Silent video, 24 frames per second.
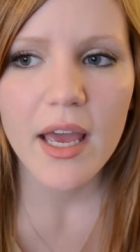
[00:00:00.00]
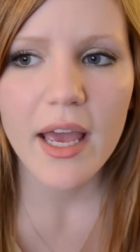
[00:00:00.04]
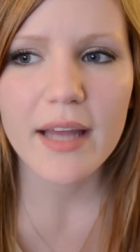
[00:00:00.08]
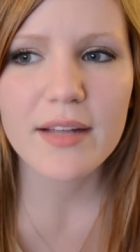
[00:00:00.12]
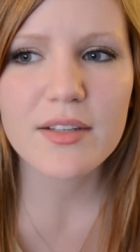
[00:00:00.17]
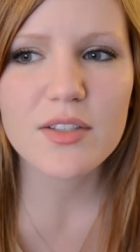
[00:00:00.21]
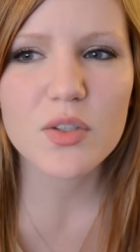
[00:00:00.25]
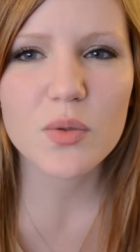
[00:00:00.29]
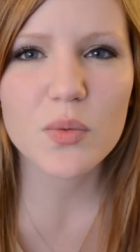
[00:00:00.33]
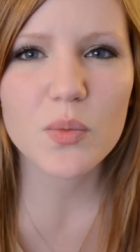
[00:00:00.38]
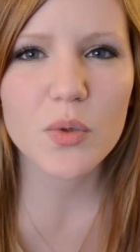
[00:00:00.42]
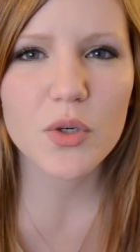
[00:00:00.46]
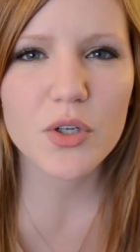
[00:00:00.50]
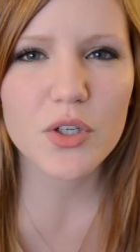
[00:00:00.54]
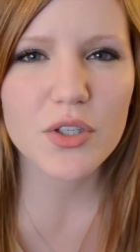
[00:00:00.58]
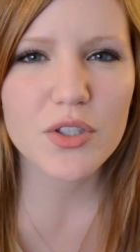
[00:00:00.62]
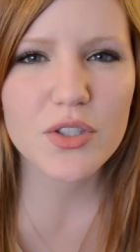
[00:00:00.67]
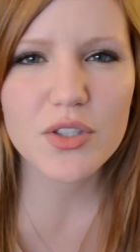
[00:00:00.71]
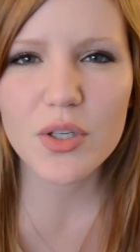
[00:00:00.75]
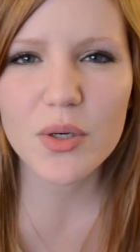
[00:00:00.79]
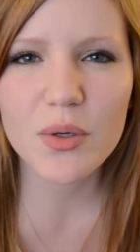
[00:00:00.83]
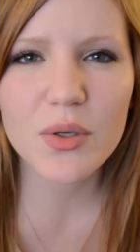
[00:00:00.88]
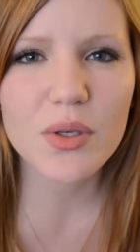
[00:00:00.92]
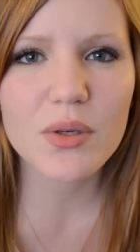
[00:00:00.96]
and so we're
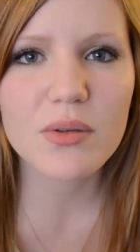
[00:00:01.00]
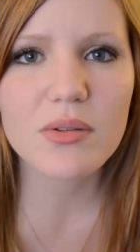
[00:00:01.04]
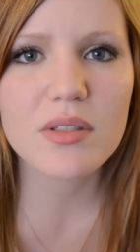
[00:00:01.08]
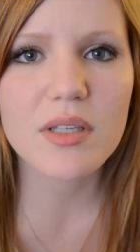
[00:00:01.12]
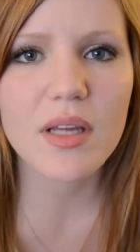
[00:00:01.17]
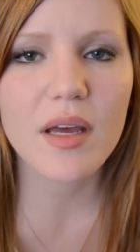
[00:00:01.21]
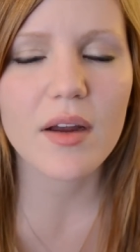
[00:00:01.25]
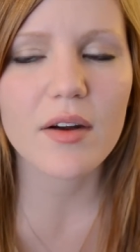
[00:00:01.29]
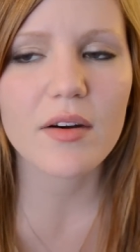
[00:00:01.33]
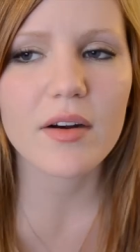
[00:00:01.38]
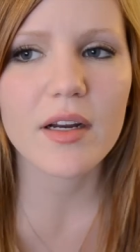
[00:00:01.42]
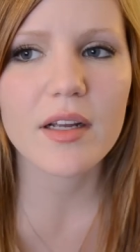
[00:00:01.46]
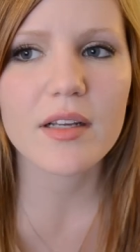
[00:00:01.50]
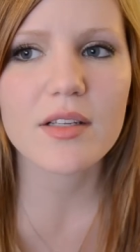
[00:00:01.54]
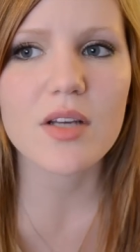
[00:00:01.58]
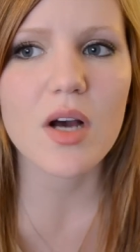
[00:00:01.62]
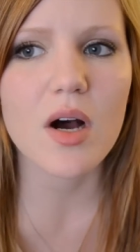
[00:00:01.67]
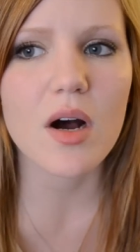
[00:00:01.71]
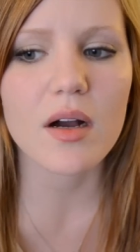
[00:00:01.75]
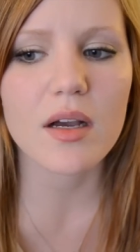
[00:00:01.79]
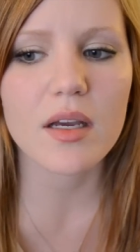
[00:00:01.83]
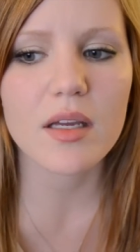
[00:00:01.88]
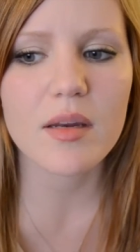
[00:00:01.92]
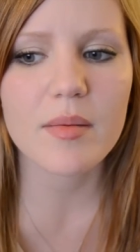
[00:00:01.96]
so used to Harry
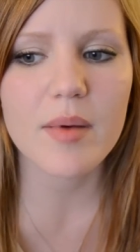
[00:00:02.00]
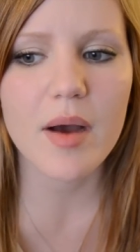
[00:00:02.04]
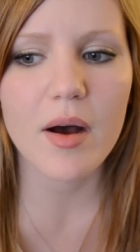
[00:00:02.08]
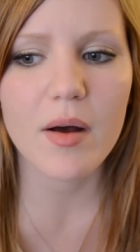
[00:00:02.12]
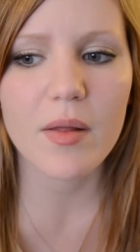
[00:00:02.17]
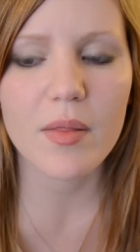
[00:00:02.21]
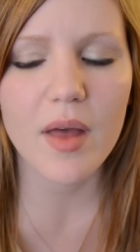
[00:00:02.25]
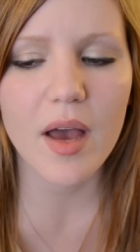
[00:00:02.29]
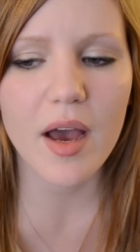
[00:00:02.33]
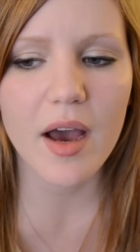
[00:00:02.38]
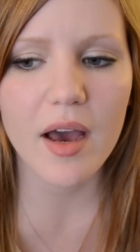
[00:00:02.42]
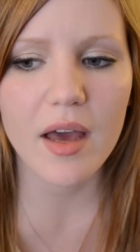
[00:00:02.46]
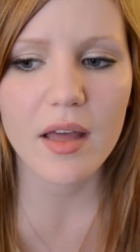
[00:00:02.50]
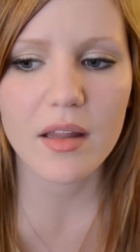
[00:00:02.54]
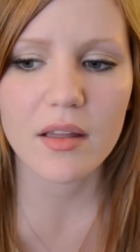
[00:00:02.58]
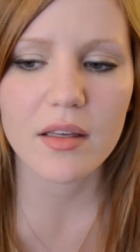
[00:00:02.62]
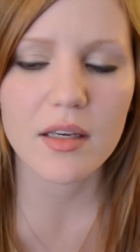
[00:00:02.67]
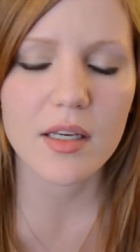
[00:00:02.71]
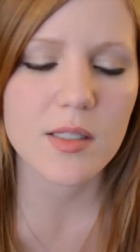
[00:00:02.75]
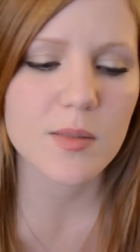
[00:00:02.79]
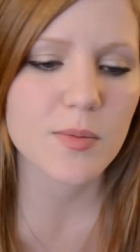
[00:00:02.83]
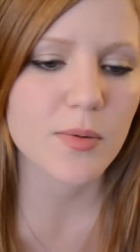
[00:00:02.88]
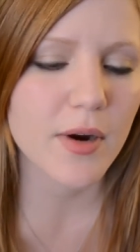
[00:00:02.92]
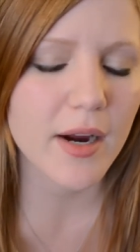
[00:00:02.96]
talking about that and like
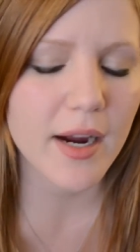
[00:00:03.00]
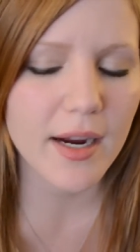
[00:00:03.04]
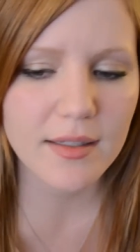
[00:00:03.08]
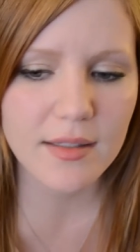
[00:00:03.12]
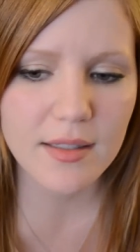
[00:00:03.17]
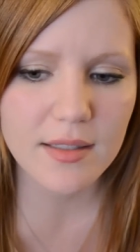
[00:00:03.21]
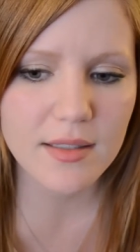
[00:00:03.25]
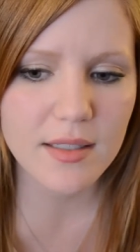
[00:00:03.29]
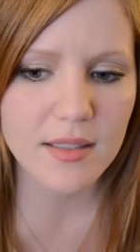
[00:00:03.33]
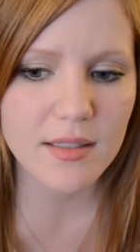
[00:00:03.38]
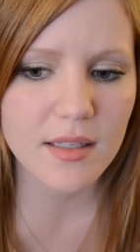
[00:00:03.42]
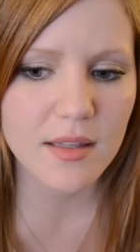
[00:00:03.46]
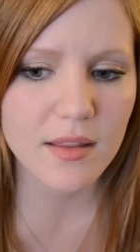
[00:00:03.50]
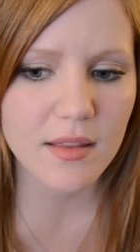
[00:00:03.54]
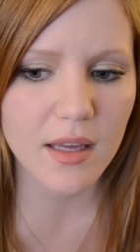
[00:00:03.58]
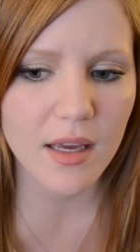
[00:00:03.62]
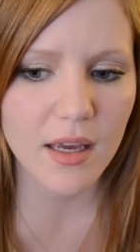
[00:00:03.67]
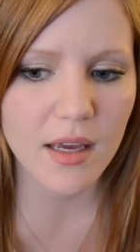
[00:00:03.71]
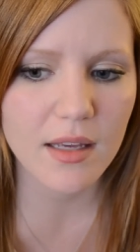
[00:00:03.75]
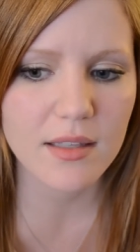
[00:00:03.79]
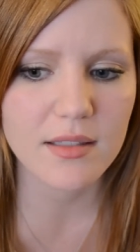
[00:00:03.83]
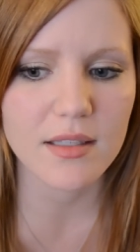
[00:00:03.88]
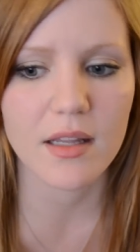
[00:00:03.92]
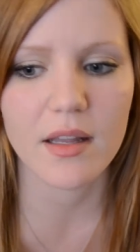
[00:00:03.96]
his practices and
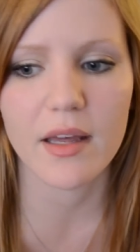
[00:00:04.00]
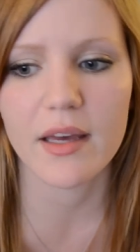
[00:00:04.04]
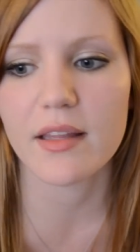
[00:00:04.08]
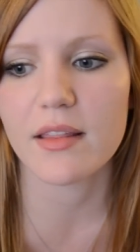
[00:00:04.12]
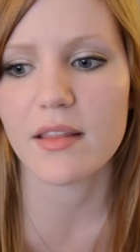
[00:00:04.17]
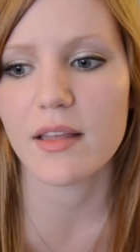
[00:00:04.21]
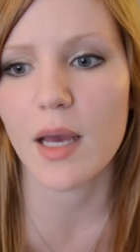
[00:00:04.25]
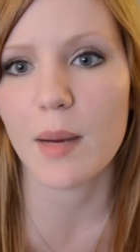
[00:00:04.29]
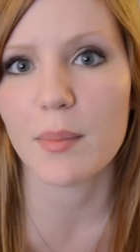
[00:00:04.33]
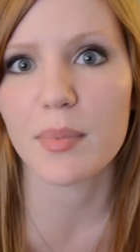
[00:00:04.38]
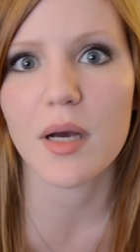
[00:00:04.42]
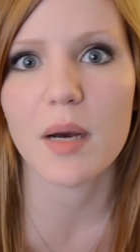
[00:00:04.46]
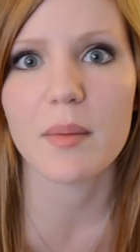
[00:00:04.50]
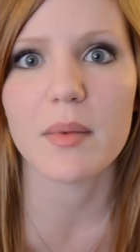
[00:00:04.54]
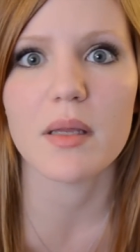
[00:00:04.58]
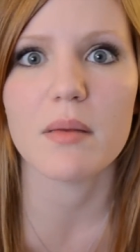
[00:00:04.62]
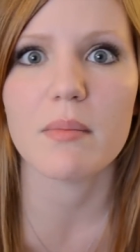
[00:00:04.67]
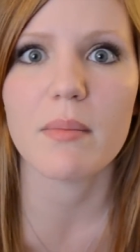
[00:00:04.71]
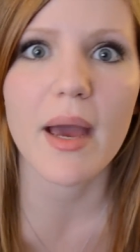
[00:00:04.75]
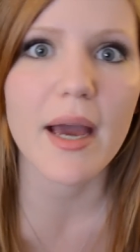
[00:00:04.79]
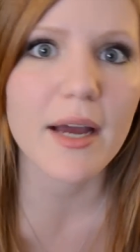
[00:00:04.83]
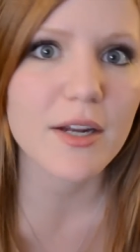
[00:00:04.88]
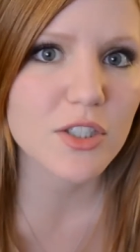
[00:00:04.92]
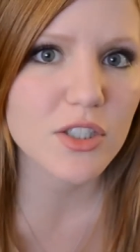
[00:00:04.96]
things and like the upcoming
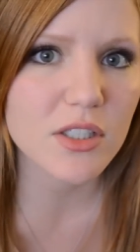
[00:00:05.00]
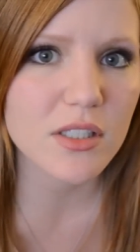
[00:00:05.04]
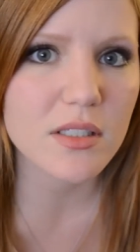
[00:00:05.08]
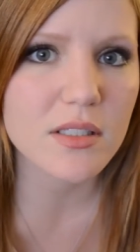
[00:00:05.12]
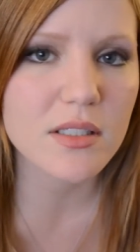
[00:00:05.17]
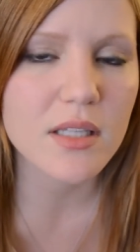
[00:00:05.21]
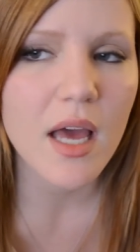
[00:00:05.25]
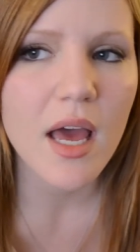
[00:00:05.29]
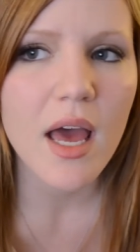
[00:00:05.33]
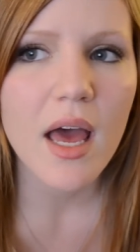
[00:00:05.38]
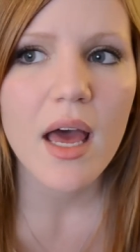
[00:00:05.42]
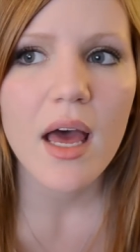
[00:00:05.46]
matches.